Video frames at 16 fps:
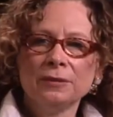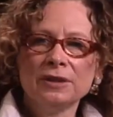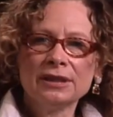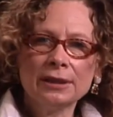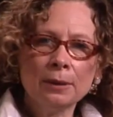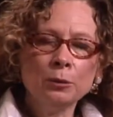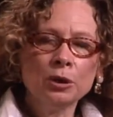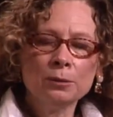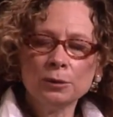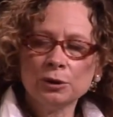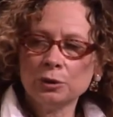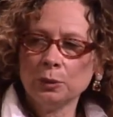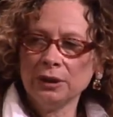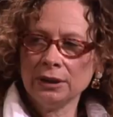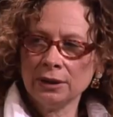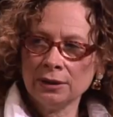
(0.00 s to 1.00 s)
somewhere
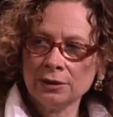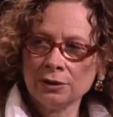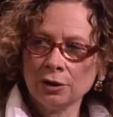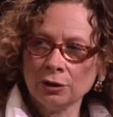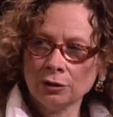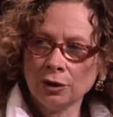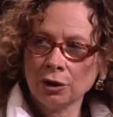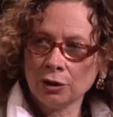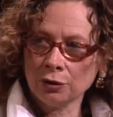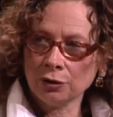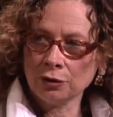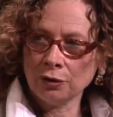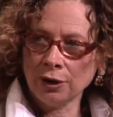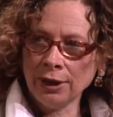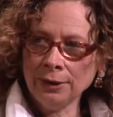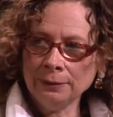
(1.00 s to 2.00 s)
between kindergarten and third
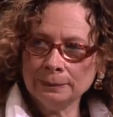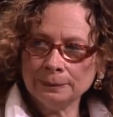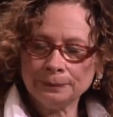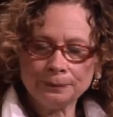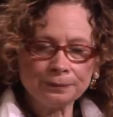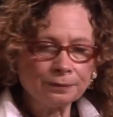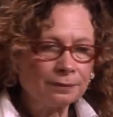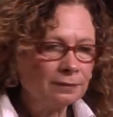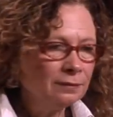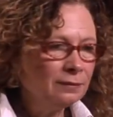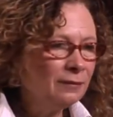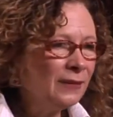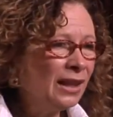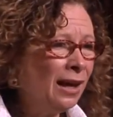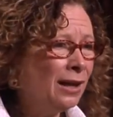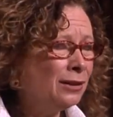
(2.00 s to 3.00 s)
grade.
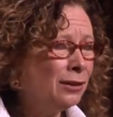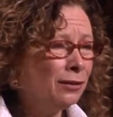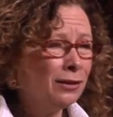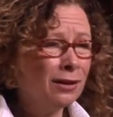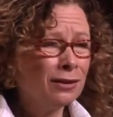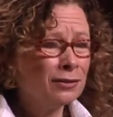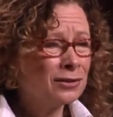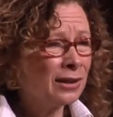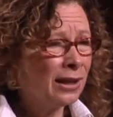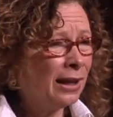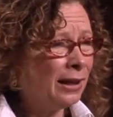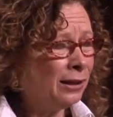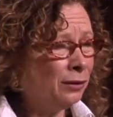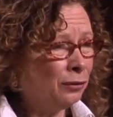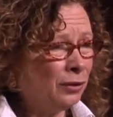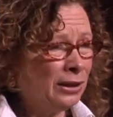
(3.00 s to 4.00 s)
I don't think there's
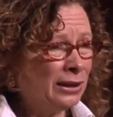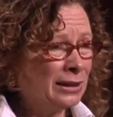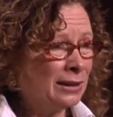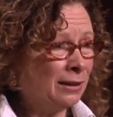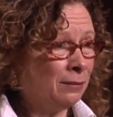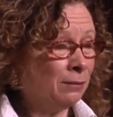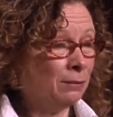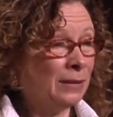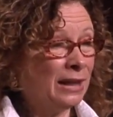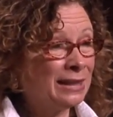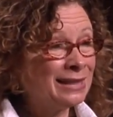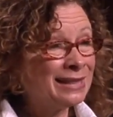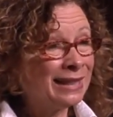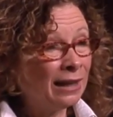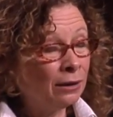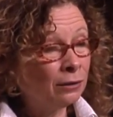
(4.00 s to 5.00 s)
any reason
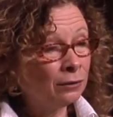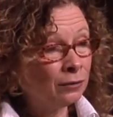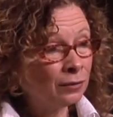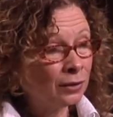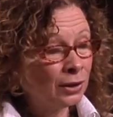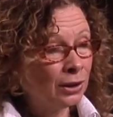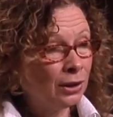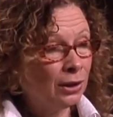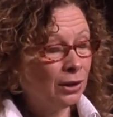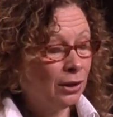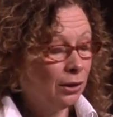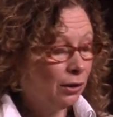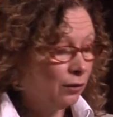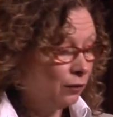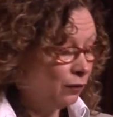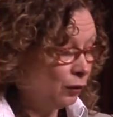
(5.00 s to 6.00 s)
myself
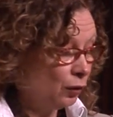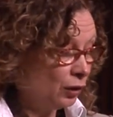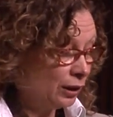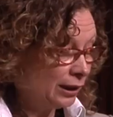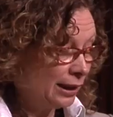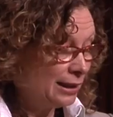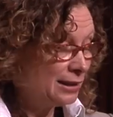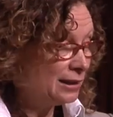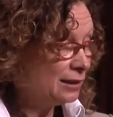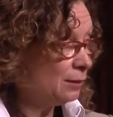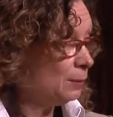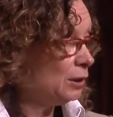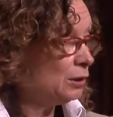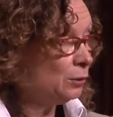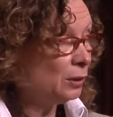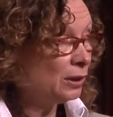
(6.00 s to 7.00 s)
for kids to be
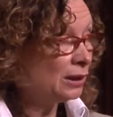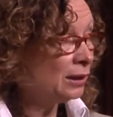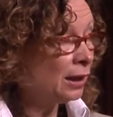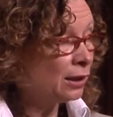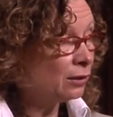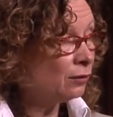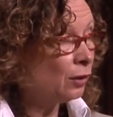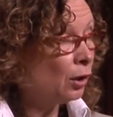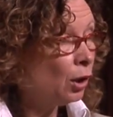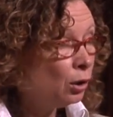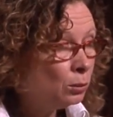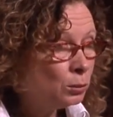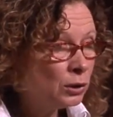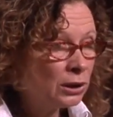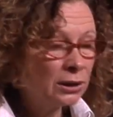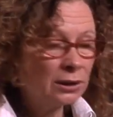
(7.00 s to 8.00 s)
doing a lot of
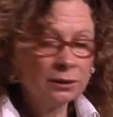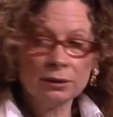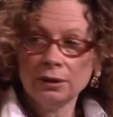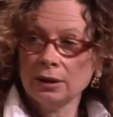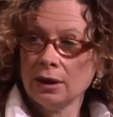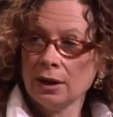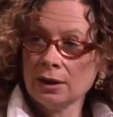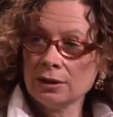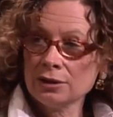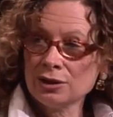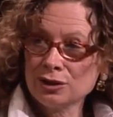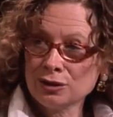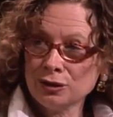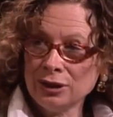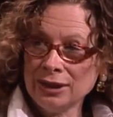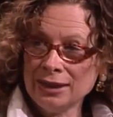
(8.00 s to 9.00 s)
homework on
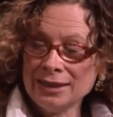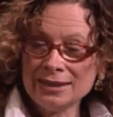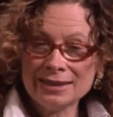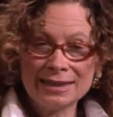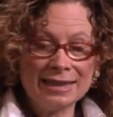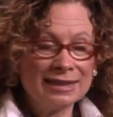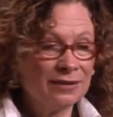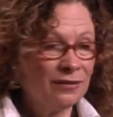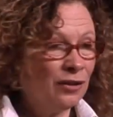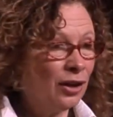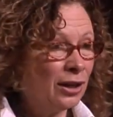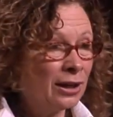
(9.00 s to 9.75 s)
screens. It's very